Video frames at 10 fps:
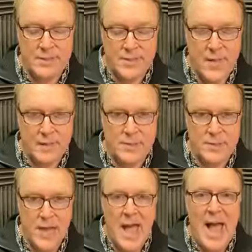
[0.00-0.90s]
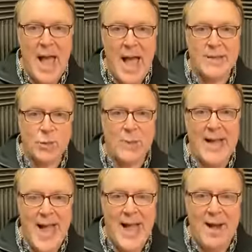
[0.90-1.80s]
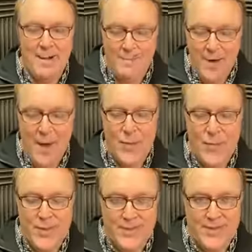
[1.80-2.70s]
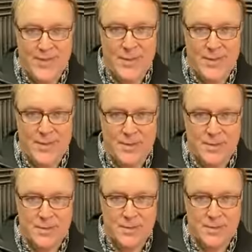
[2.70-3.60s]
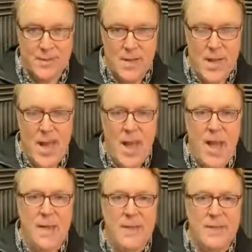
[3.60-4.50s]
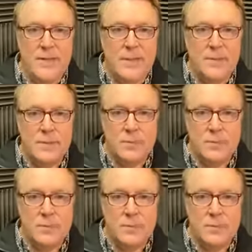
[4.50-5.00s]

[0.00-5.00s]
test actually have the disease. And this is